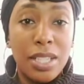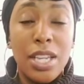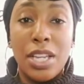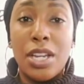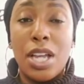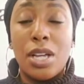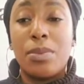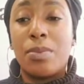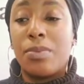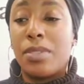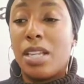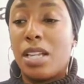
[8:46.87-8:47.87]
You know,
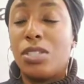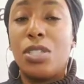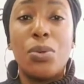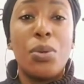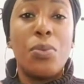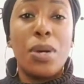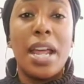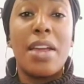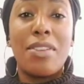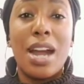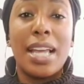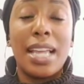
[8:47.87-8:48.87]
doing
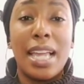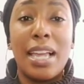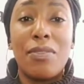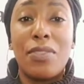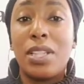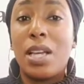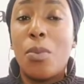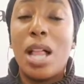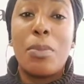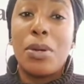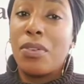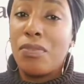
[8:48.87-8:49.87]
whatever I can for them while
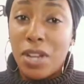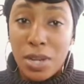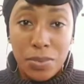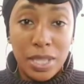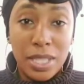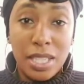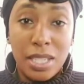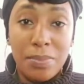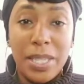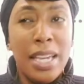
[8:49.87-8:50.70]
I'm on the phone with them.